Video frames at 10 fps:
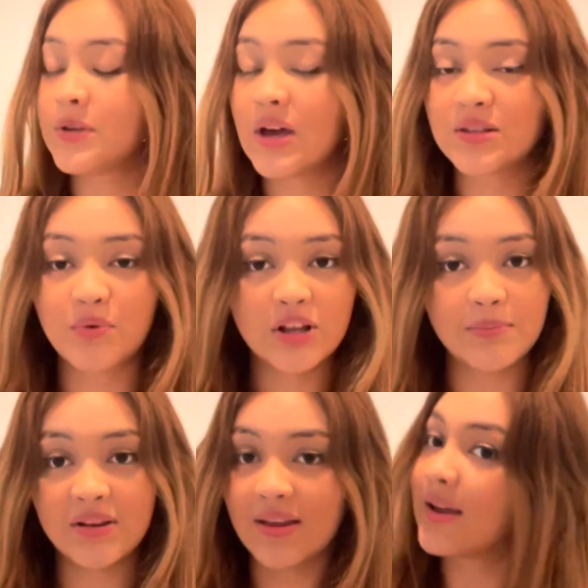it has probably
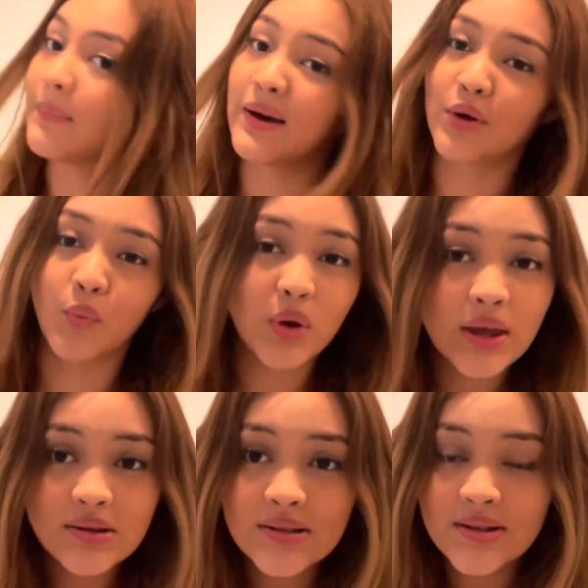been like about a
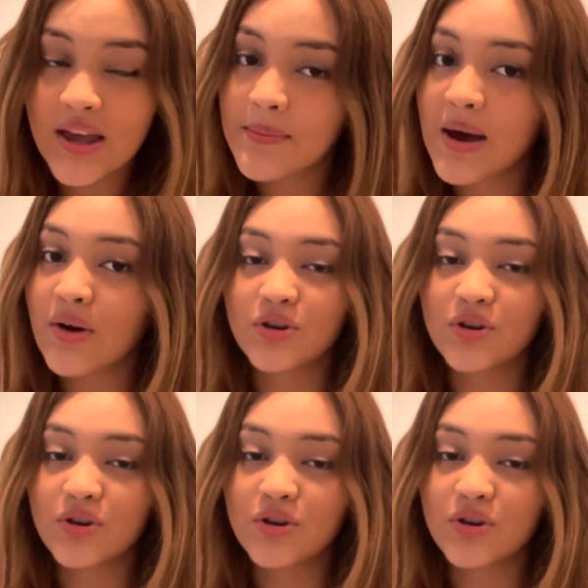week since it came out,